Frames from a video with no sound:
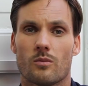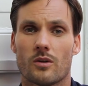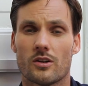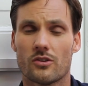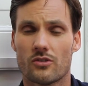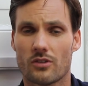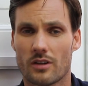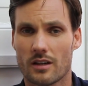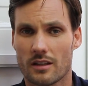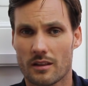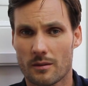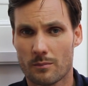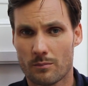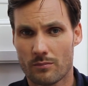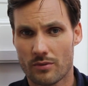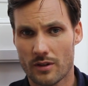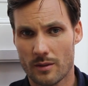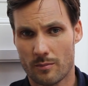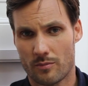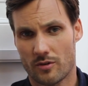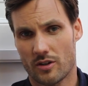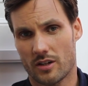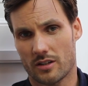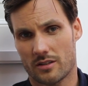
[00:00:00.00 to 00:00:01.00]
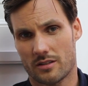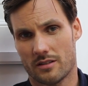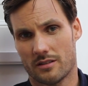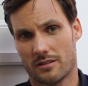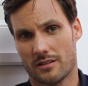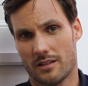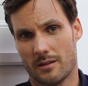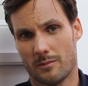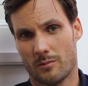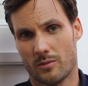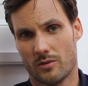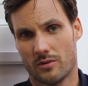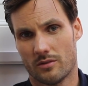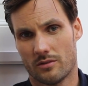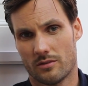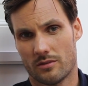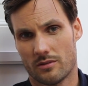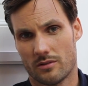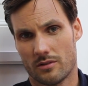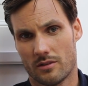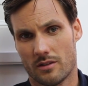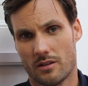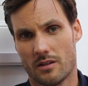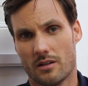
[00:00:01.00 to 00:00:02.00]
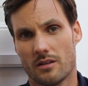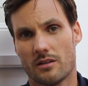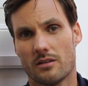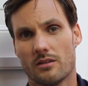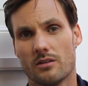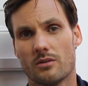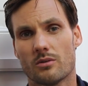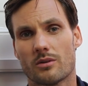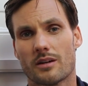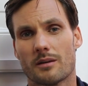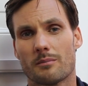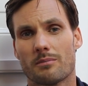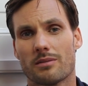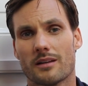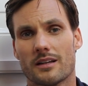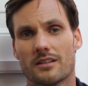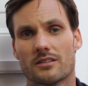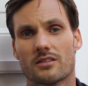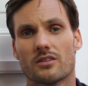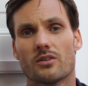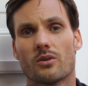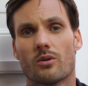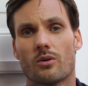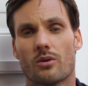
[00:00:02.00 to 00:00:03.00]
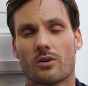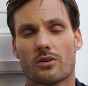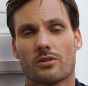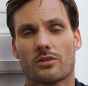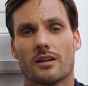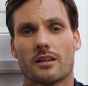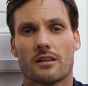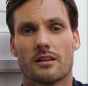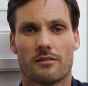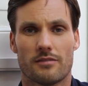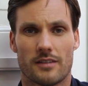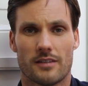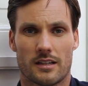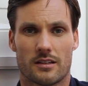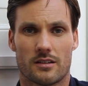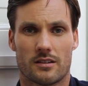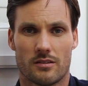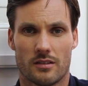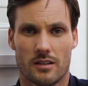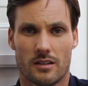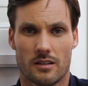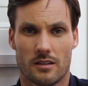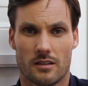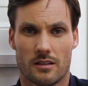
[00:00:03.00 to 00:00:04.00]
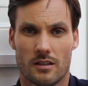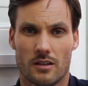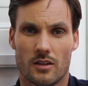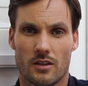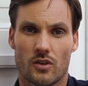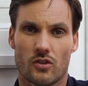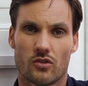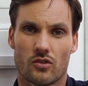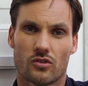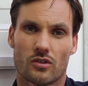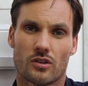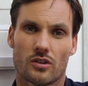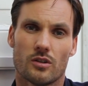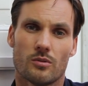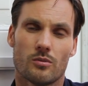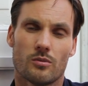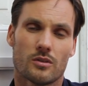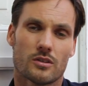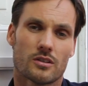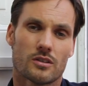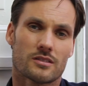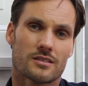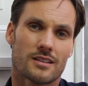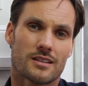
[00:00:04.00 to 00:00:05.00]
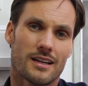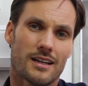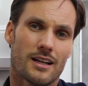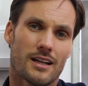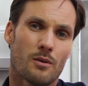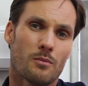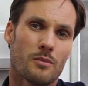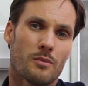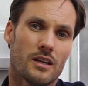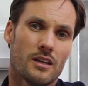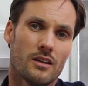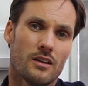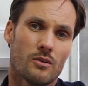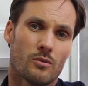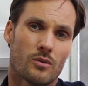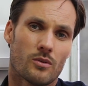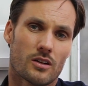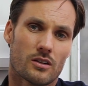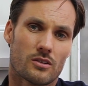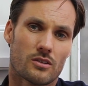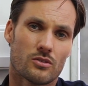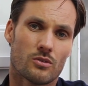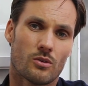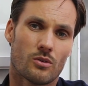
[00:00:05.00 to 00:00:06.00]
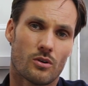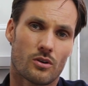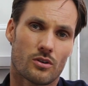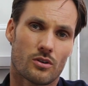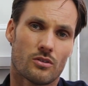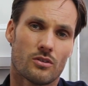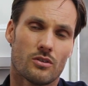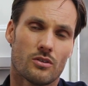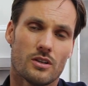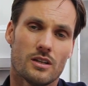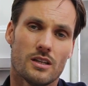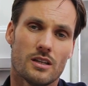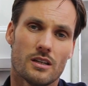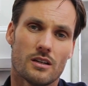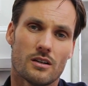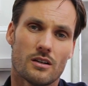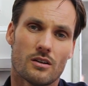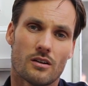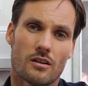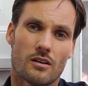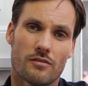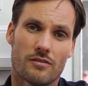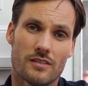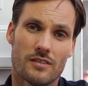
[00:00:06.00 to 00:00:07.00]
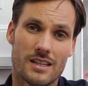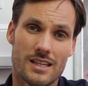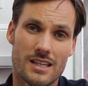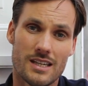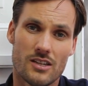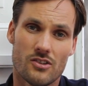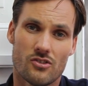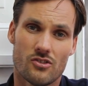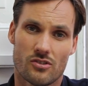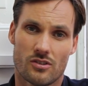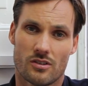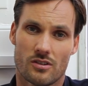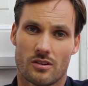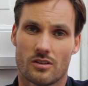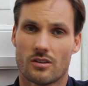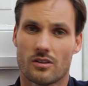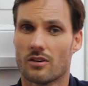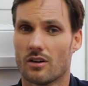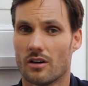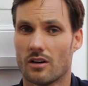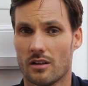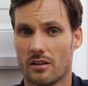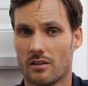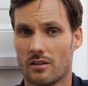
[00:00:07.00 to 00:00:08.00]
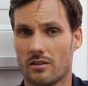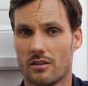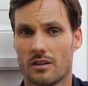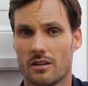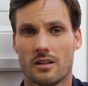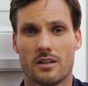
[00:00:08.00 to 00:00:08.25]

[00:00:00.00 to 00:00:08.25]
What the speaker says: Once you get the pre-production sample, you can place an order at the factory. So you will decide how many you want to order of each color,